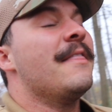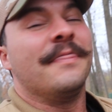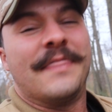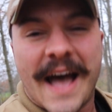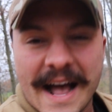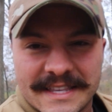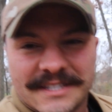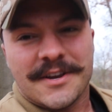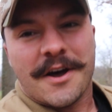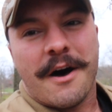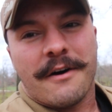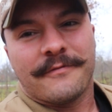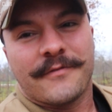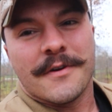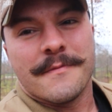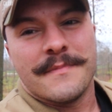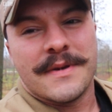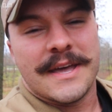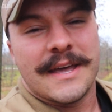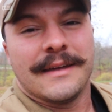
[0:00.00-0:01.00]
That's all
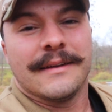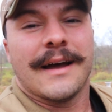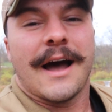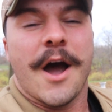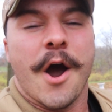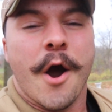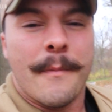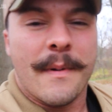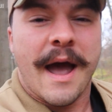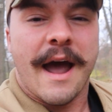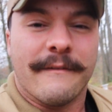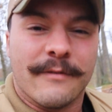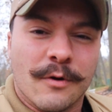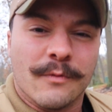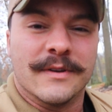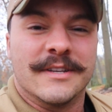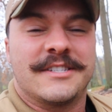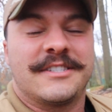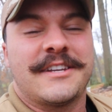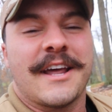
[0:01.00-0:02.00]
from me. I hope
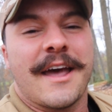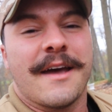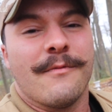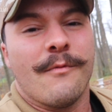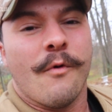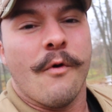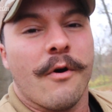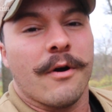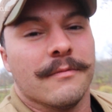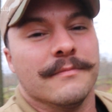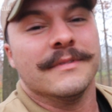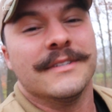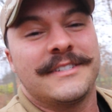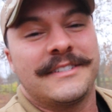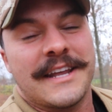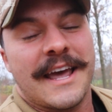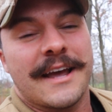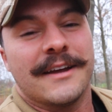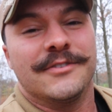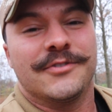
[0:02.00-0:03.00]
everyone's staying warm,
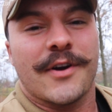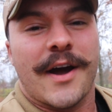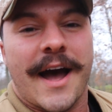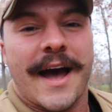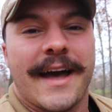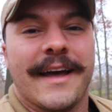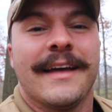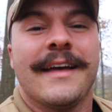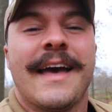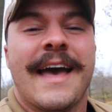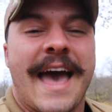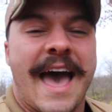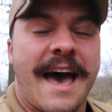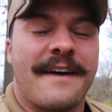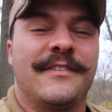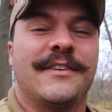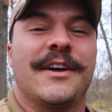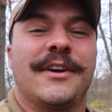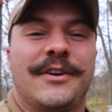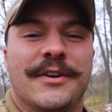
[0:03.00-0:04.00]
staying dry,
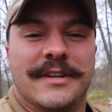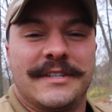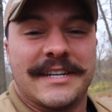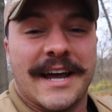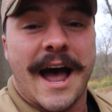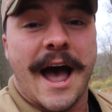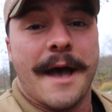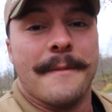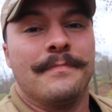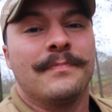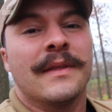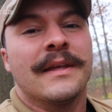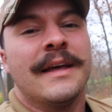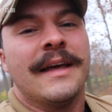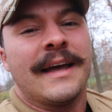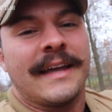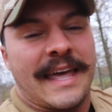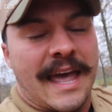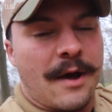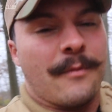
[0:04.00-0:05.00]
having a good time.
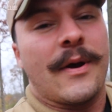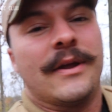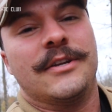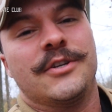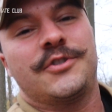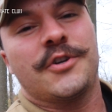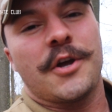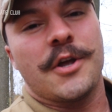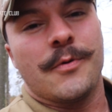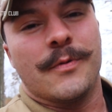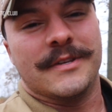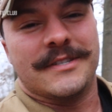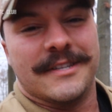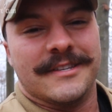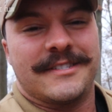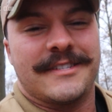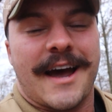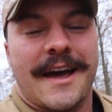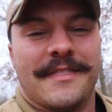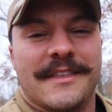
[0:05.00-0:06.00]
Can't wait to show you what's
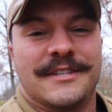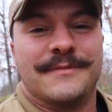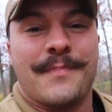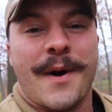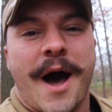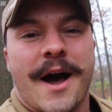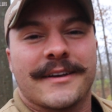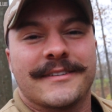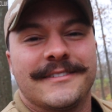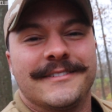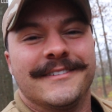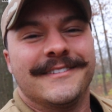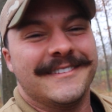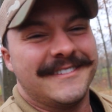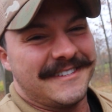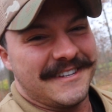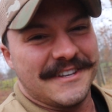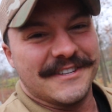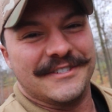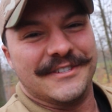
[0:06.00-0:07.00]
inside this box.
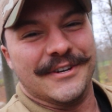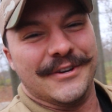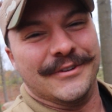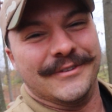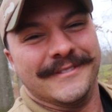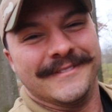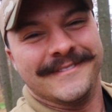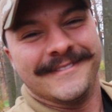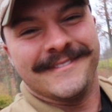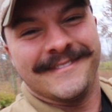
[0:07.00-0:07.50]
See you soon.